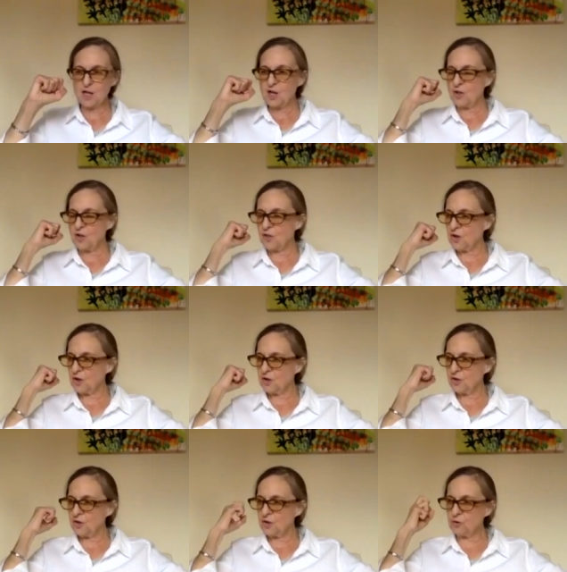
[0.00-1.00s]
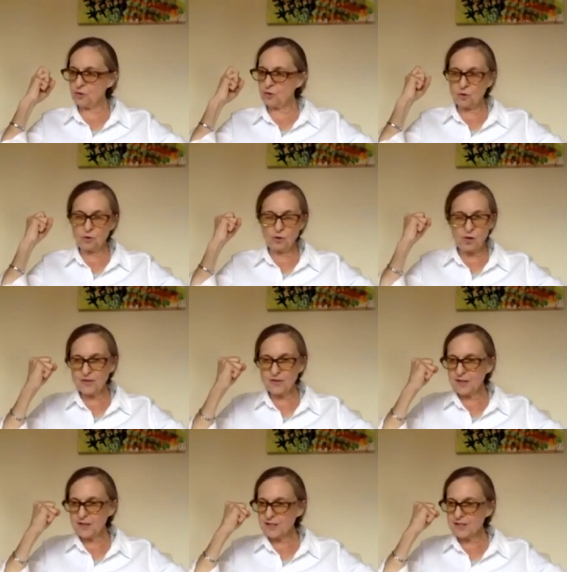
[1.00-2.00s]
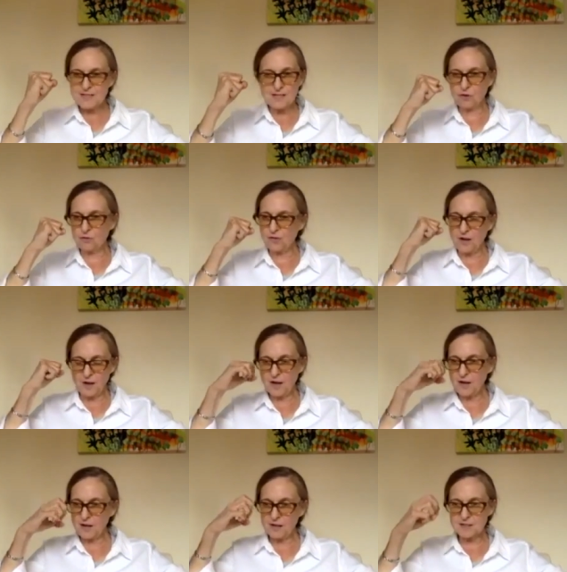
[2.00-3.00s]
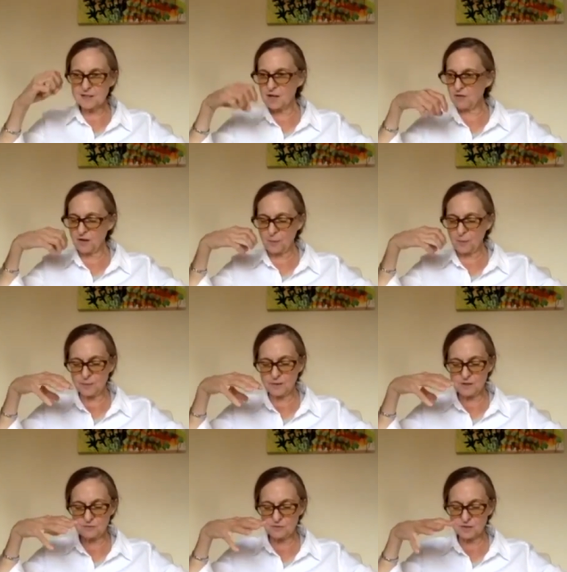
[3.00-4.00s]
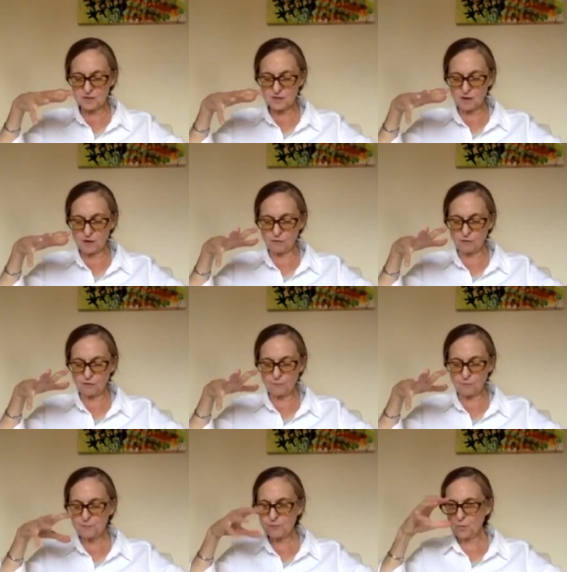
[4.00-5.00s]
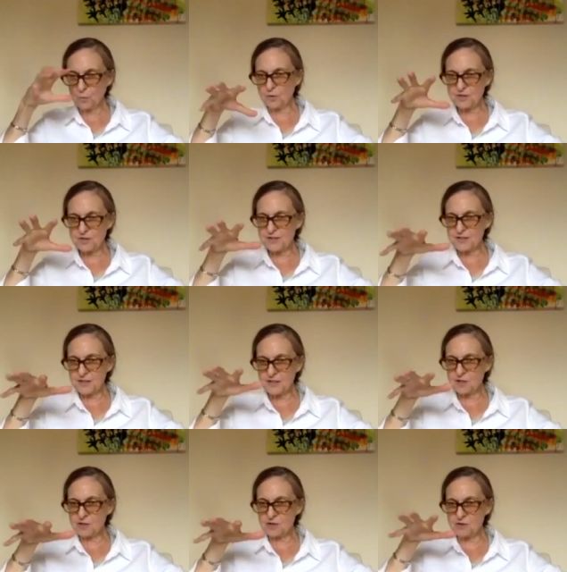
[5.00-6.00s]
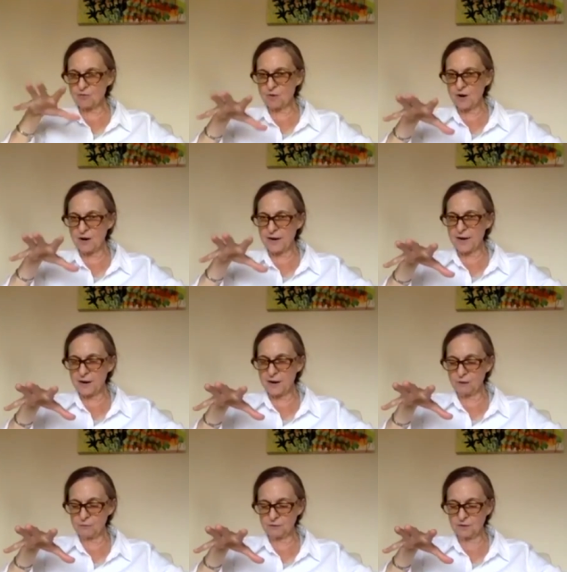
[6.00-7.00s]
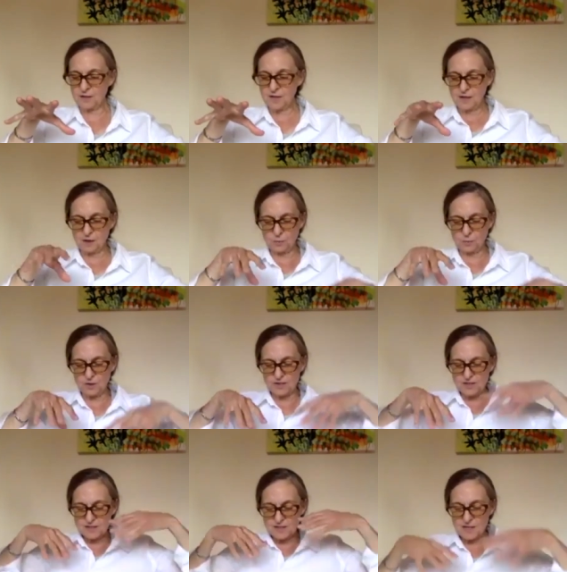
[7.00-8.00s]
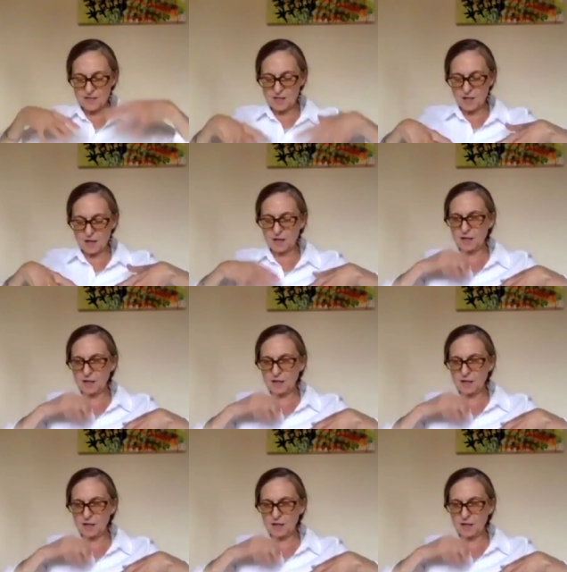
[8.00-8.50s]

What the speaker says: that your loving self, that higher self, that peaceful self wants to say to you right now? And I want you to say that.